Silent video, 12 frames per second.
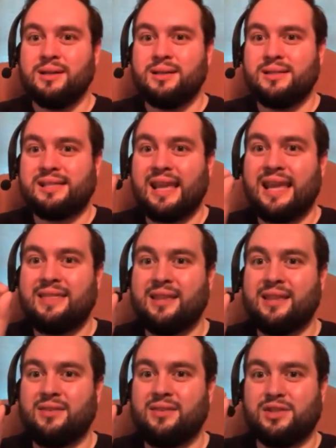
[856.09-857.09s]
say that
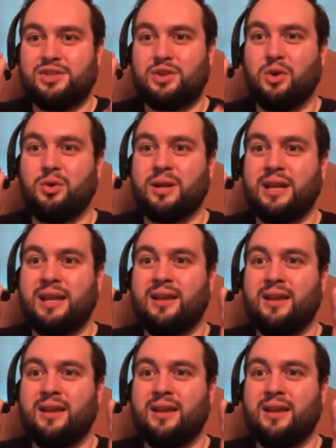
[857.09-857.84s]
the story